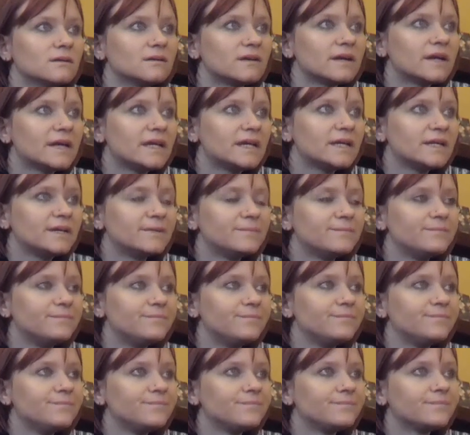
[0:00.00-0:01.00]
Great.
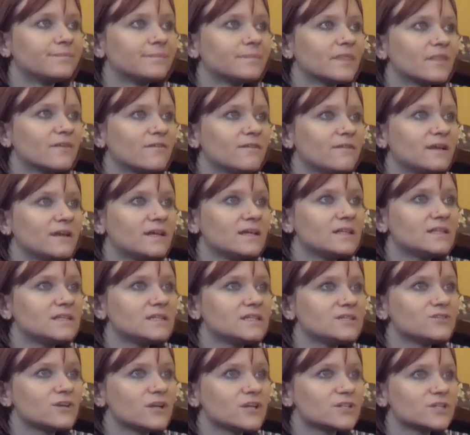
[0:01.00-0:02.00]

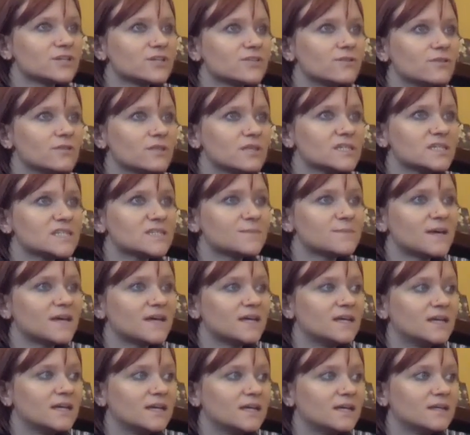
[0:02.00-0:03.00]
Really stretching through the
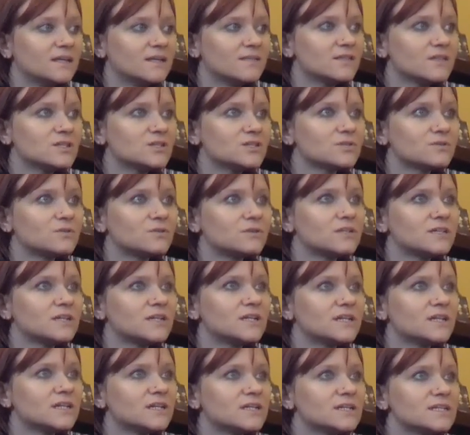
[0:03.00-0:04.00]
spine and the
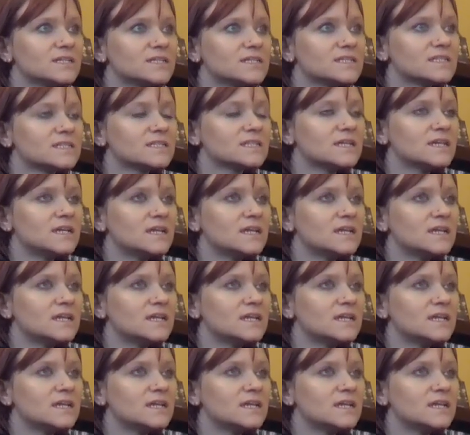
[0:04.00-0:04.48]
shoulders.